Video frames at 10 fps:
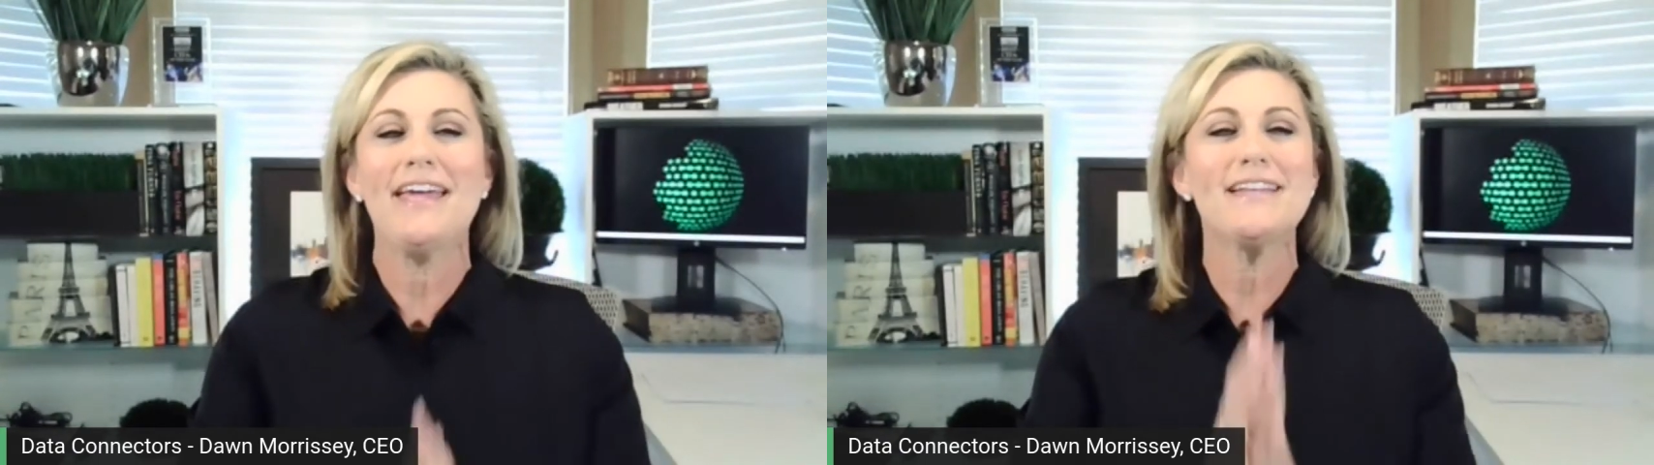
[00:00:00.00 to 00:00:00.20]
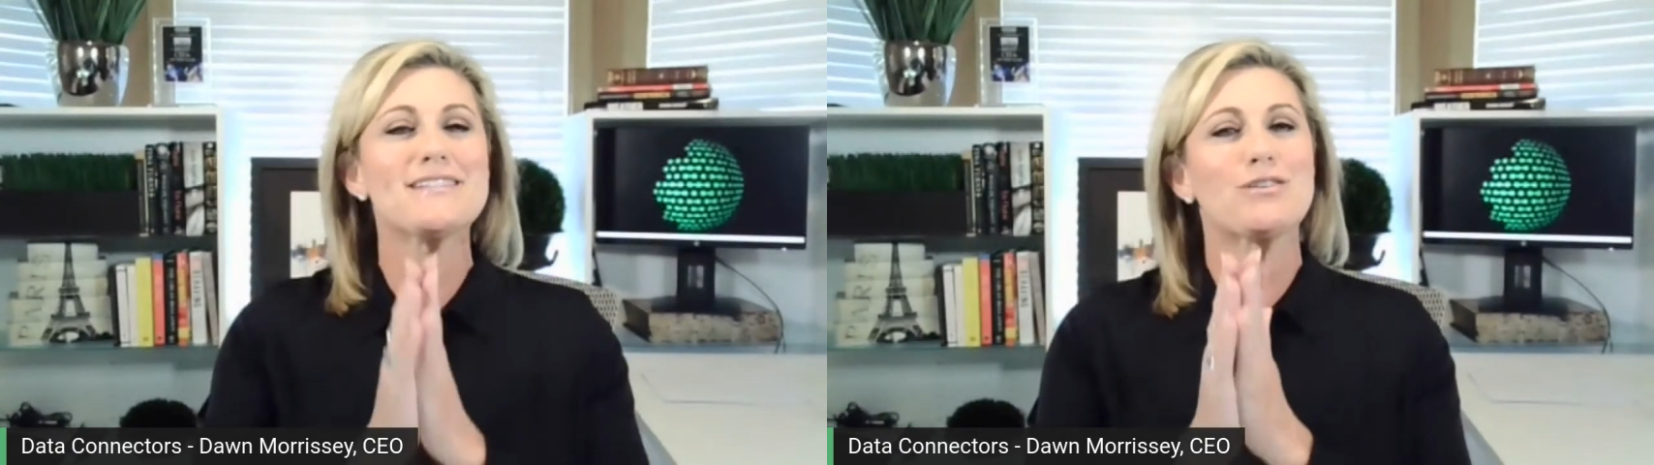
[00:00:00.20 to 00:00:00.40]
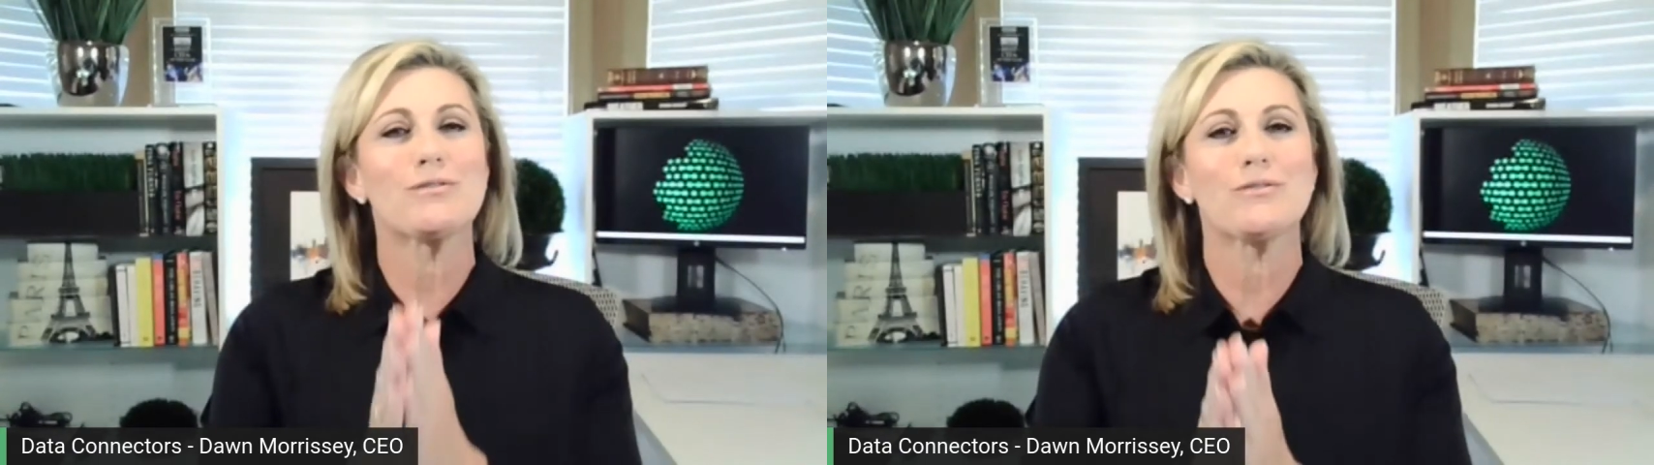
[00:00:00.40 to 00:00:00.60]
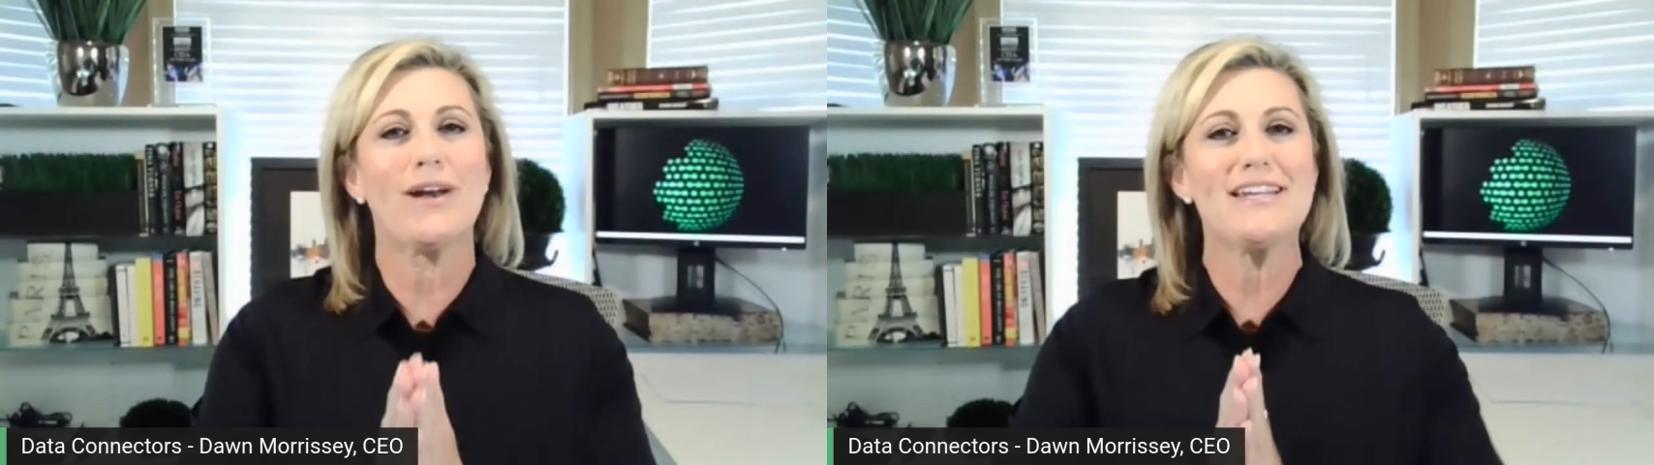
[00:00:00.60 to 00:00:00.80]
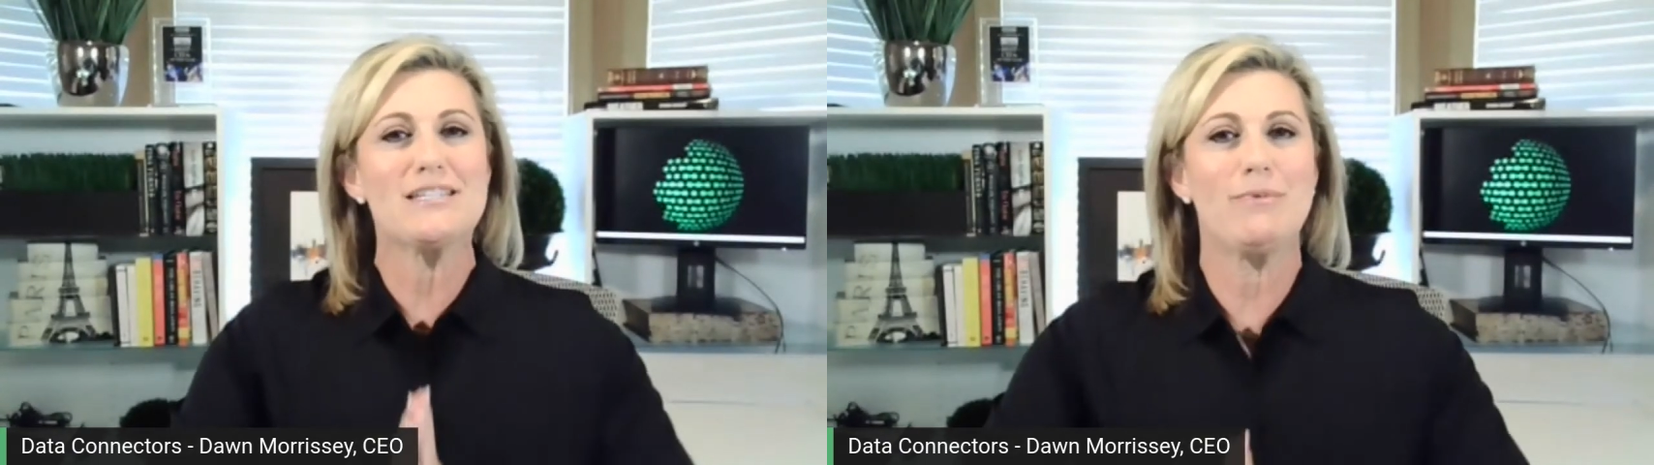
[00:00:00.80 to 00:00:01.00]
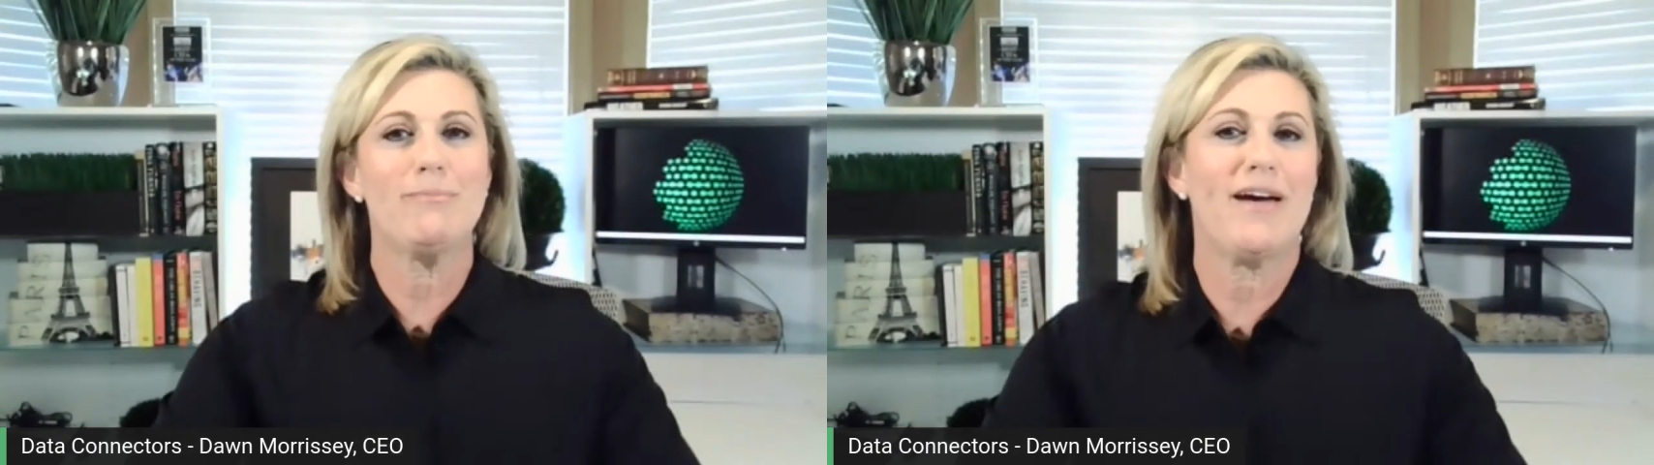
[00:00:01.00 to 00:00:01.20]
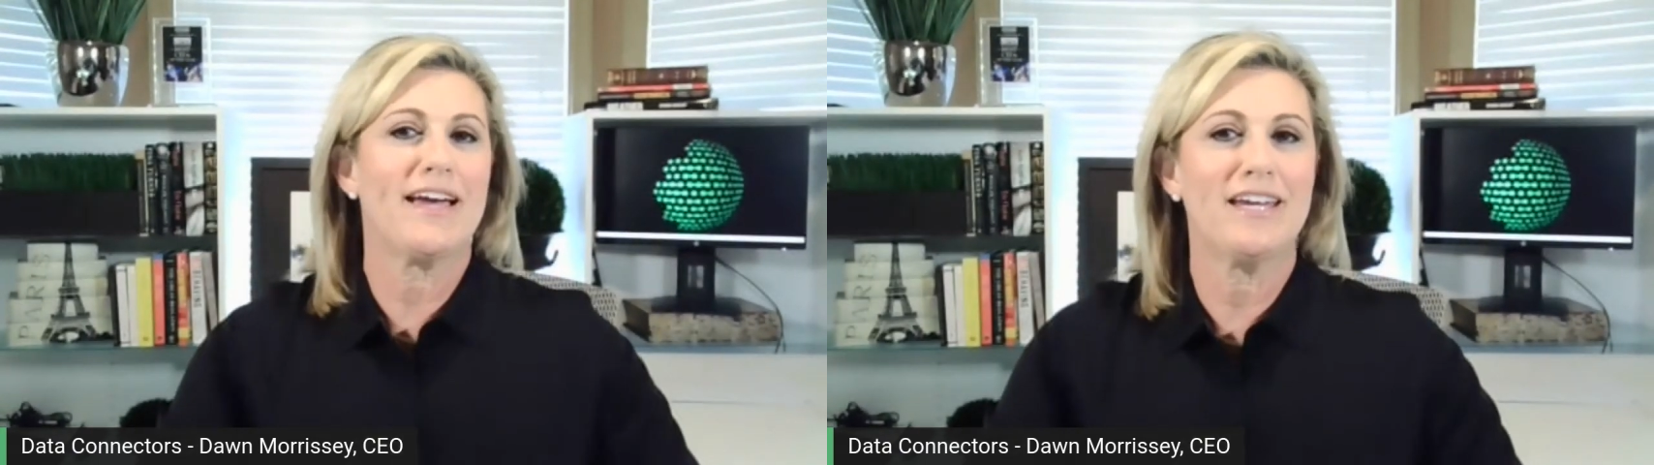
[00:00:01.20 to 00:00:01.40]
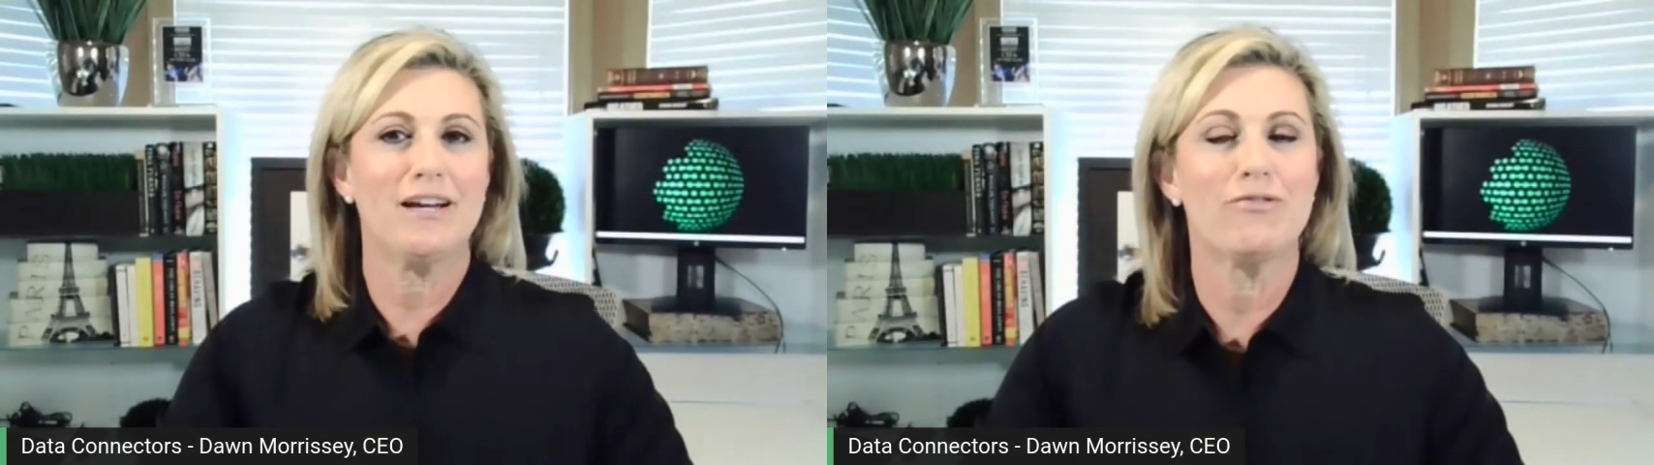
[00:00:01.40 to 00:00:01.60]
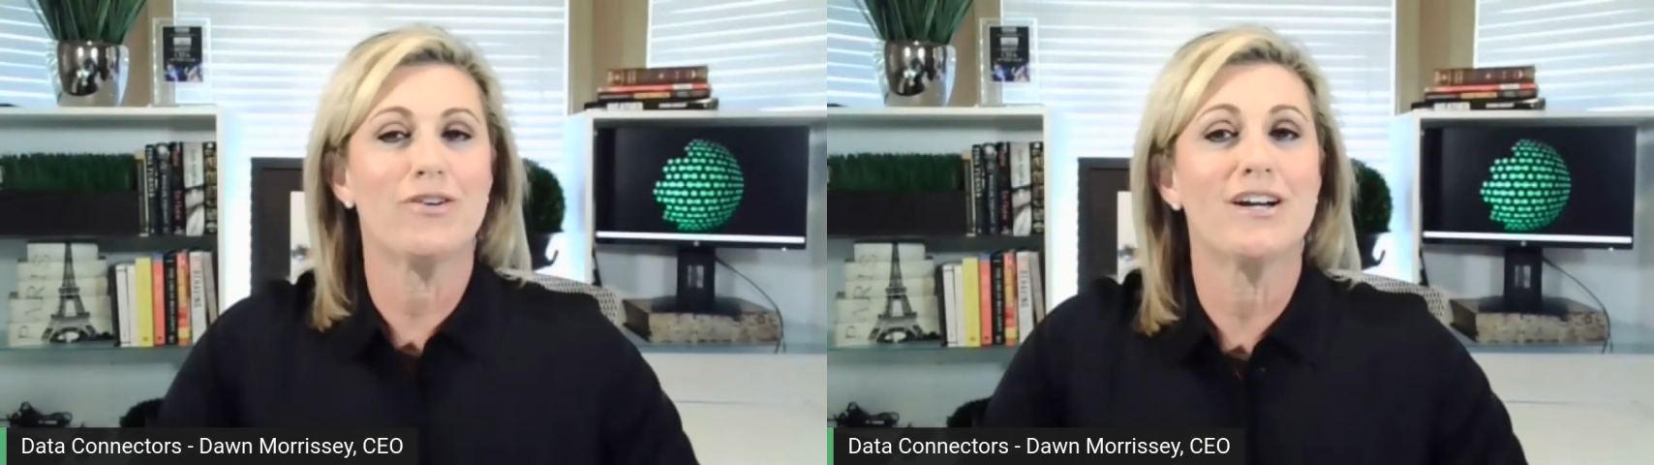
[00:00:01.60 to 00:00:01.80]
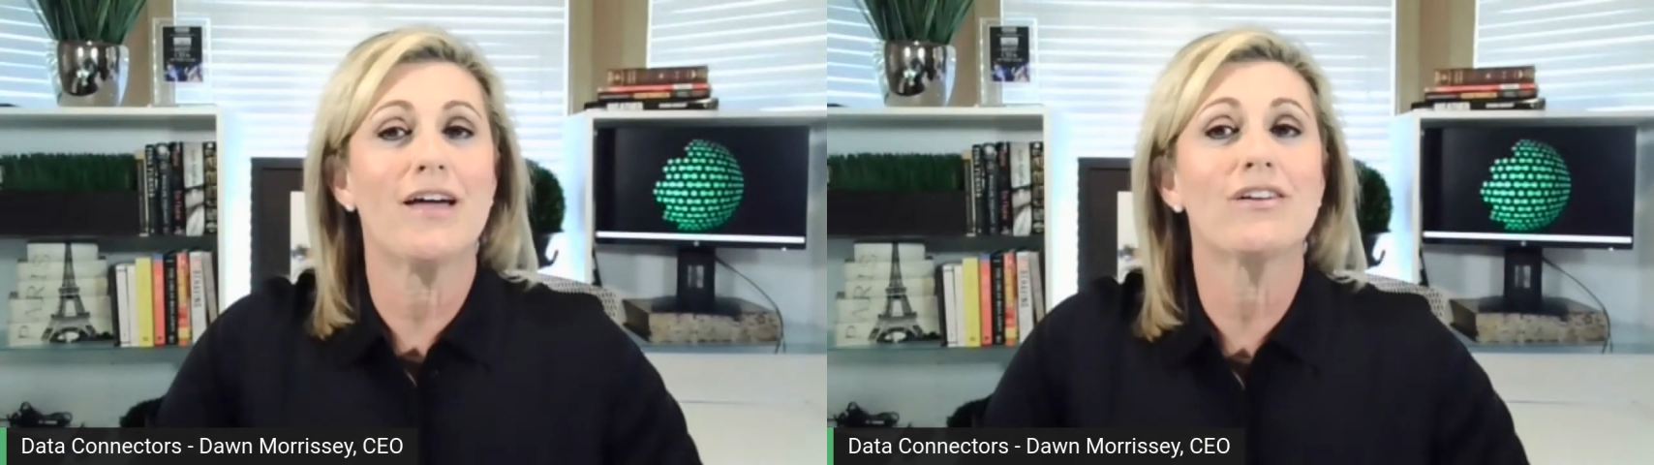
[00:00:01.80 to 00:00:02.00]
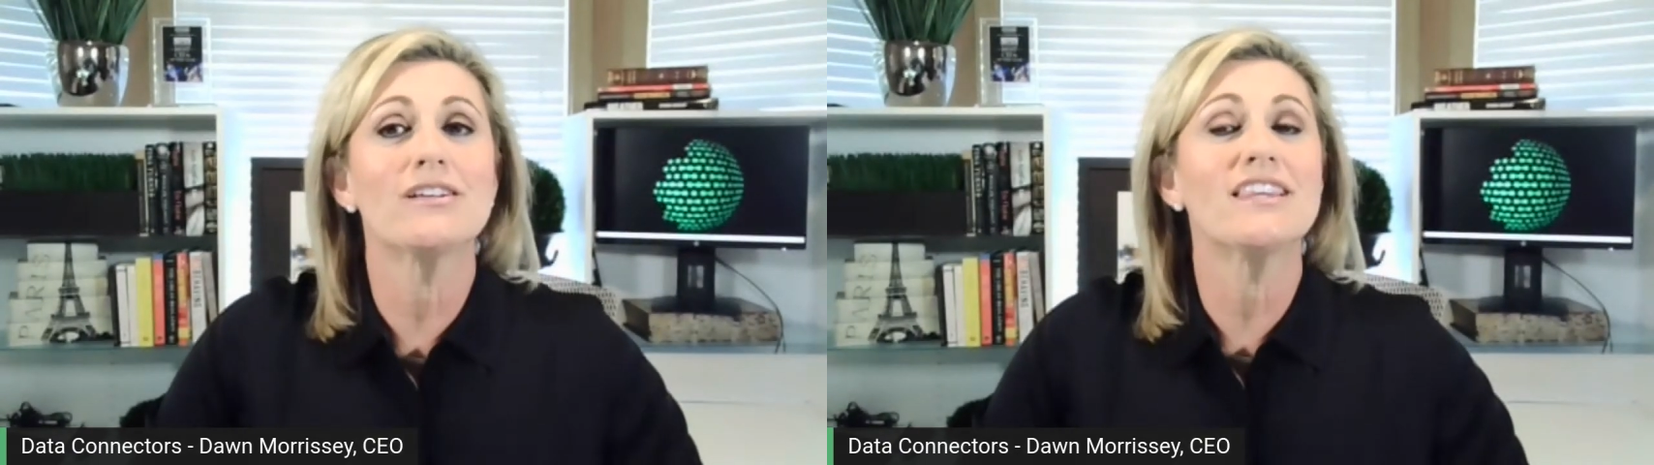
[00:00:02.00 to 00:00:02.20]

It's great to be back here for another